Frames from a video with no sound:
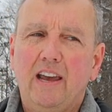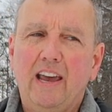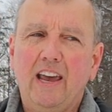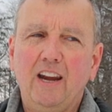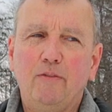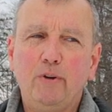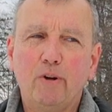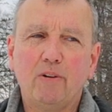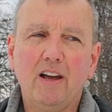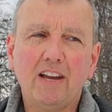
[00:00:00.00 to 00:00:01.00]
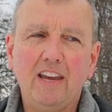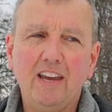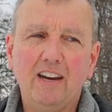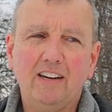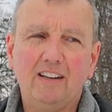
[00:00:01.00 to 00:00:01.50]
And if we were
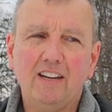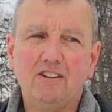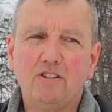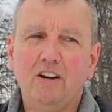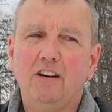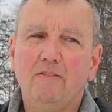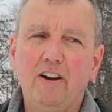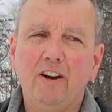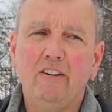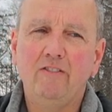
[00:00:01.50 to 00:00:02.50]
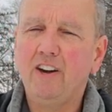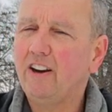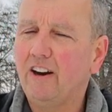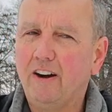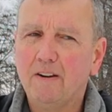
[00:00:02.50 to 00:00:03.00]
lucky and it didn't turn into
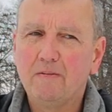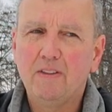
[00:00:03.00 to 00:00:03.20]
vinegar,